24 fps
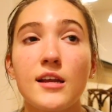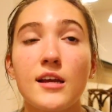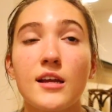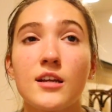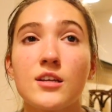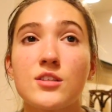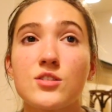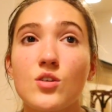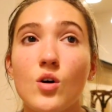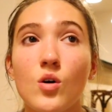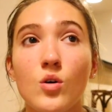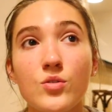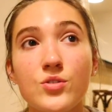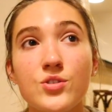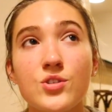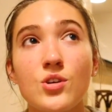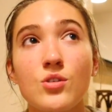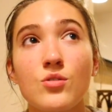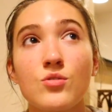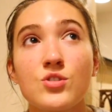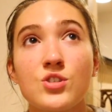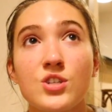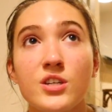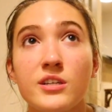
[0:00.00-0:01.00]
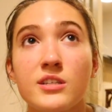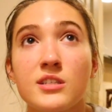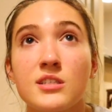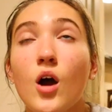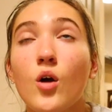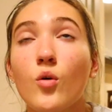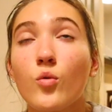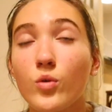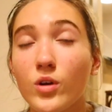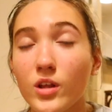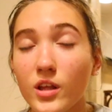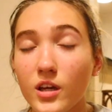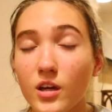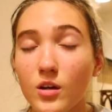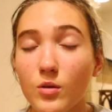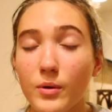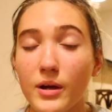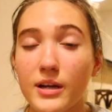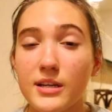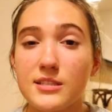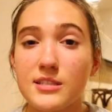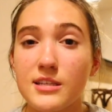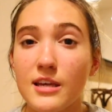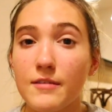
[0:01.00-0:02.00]
and it's also just a really good
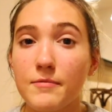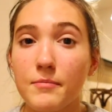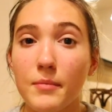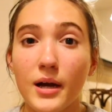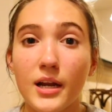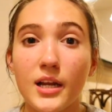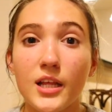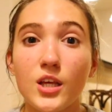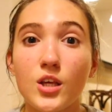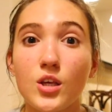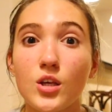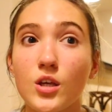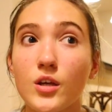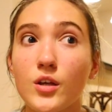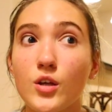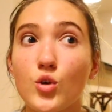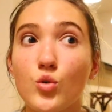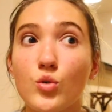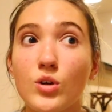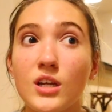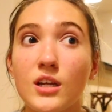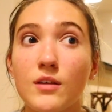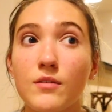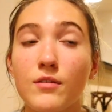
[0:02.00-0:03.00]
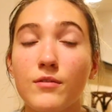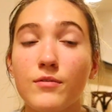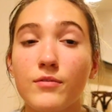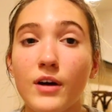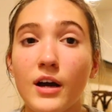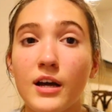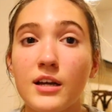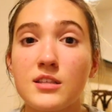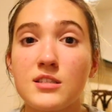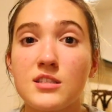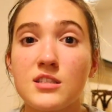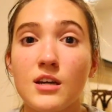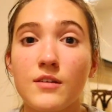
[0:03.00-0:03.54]
way to save money. You can even find